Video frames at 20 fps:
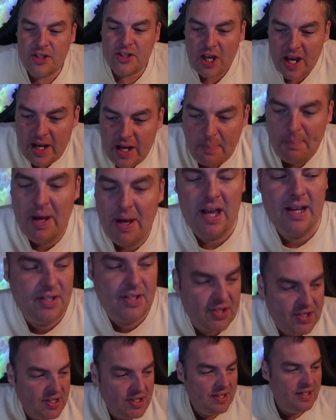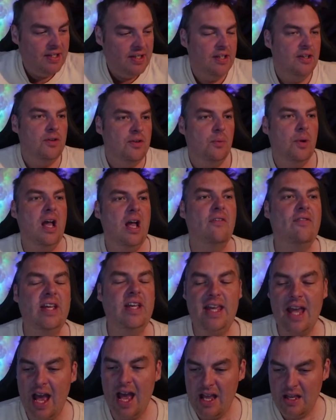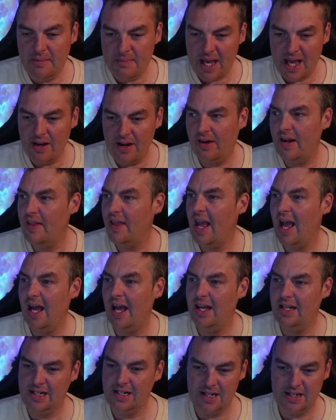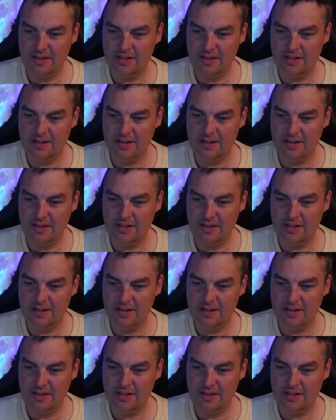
apiece. We have a game here at the AR.